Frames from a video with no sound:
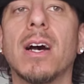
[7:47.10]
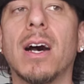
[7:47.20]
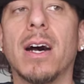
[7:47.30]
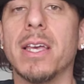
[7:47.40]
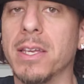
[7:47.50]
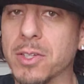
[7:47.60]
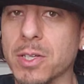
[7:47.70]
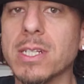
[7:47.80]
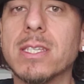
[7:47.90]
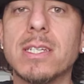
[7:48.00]
uh,
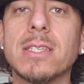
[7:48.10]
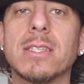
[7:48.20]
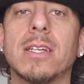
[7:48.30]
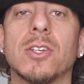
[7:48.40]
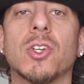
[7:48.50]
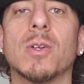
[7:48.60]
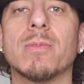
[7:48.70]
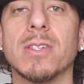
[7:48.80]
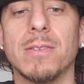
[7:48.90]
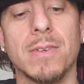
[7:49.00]
increases in
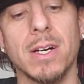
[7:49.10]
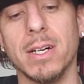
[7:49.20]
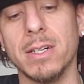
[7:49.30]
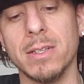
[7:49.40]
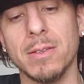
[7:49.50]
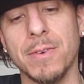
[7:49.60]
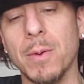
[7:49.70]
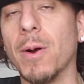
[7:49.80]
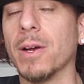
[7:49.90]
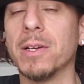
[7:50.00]
terms of uh, fair
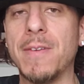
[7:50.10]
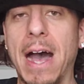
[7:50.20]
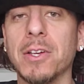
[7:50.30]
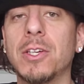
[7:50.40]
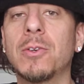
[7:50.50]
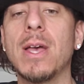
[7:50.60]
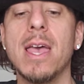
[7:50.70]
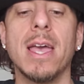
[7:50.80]
market value,